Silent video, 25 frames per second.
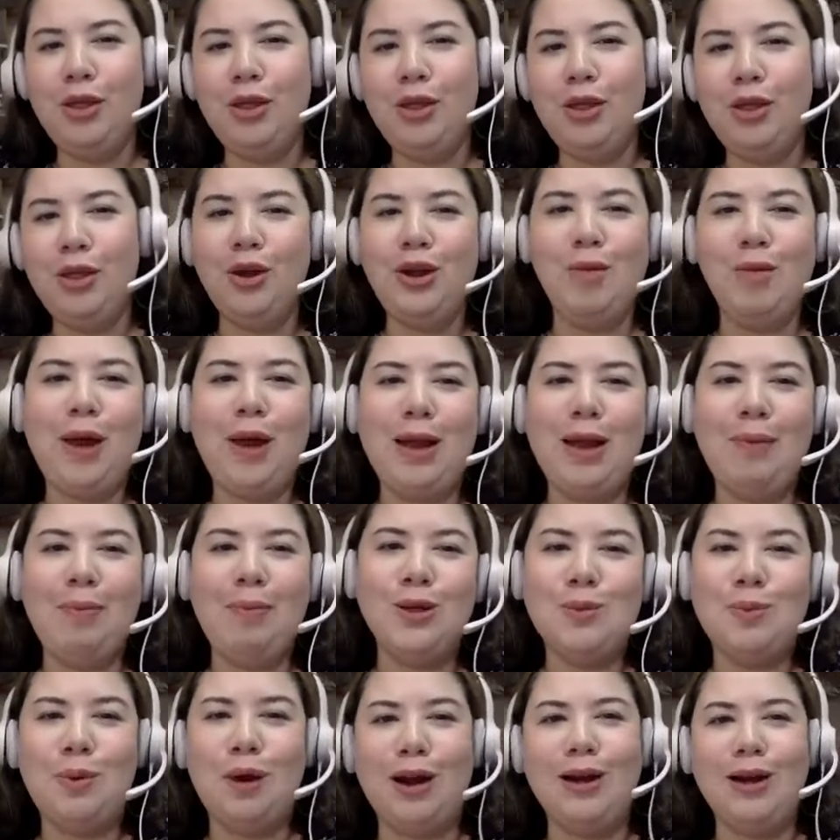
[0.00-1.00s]
Yeah, but although your
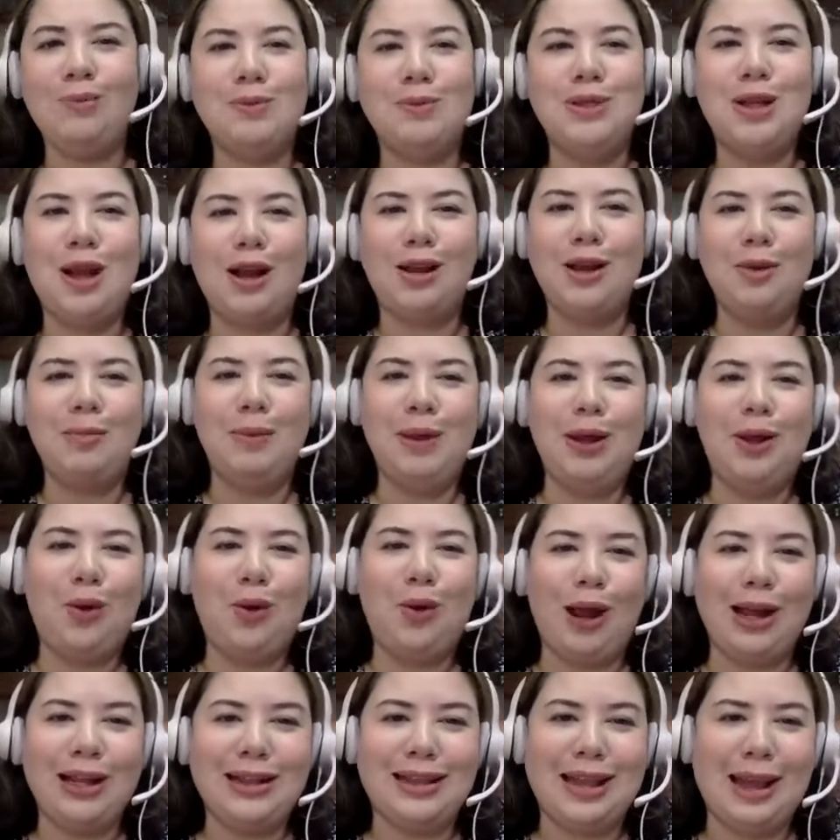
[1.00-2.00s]
postpartum is not going to be
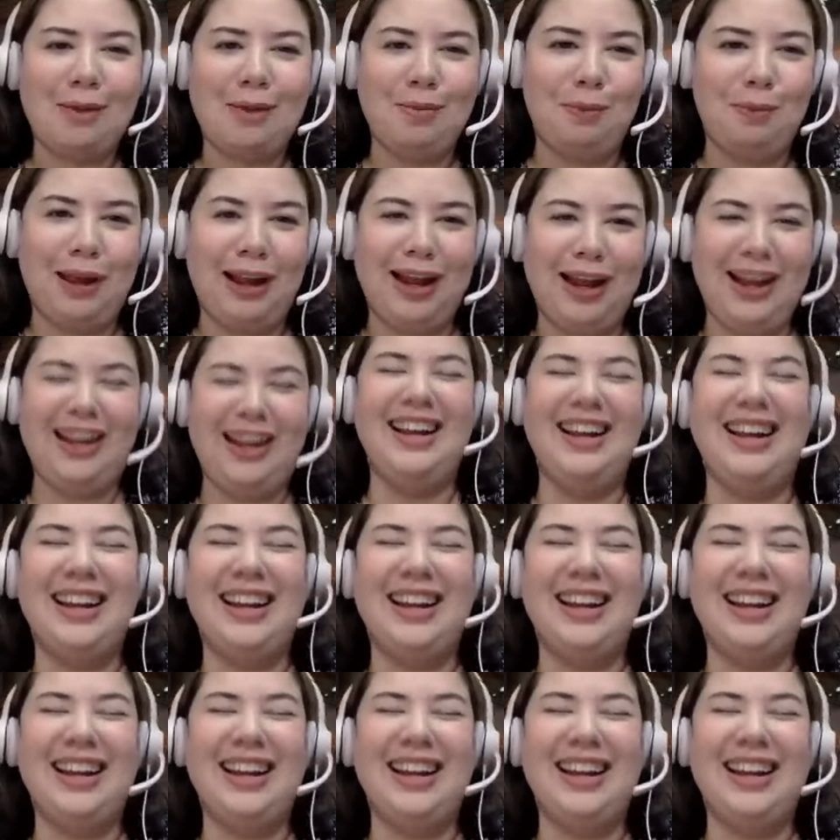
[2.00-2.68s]
quite that big.